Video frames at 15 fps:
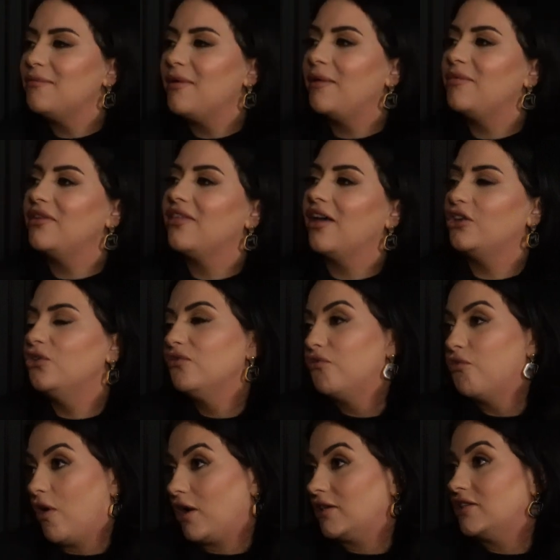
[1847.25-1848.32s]
maybe that
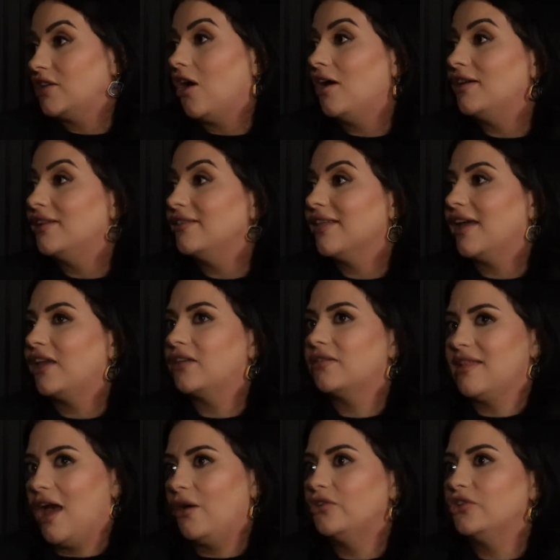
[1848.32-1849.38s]
you've worked on, and like
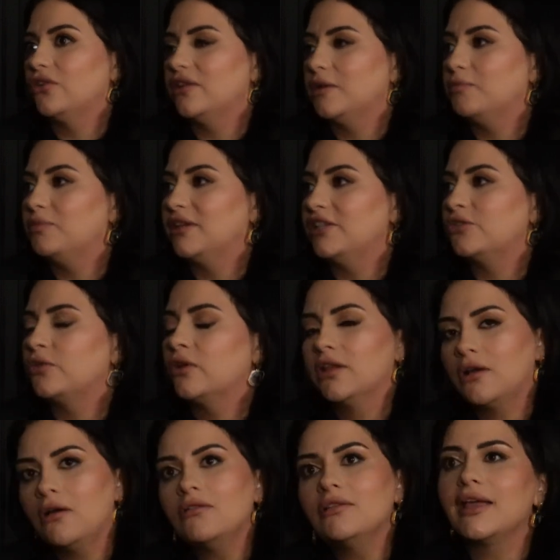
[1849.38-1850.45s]
now you're in a place where you're
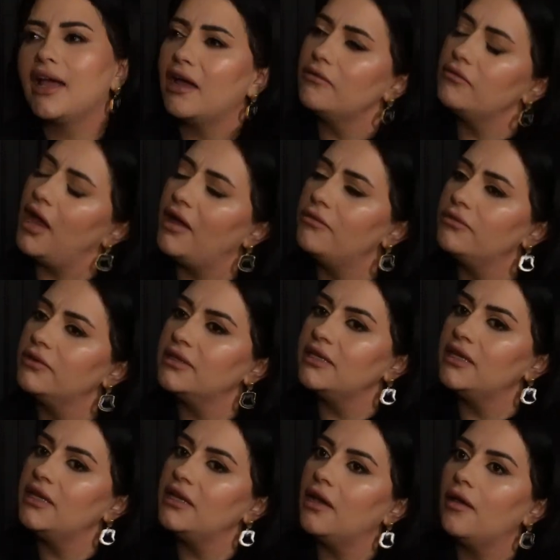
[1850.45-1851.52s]
like, oh, like I
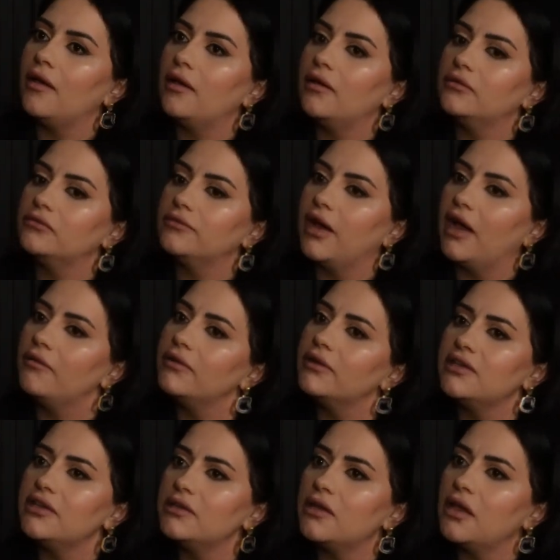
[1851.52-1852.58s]
really
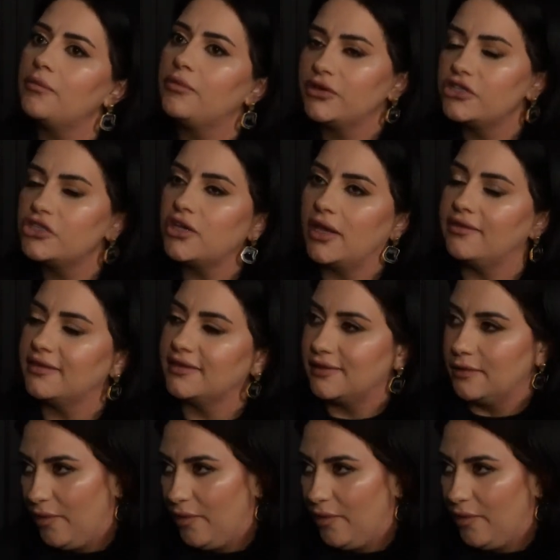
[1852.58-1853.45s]
appreciate this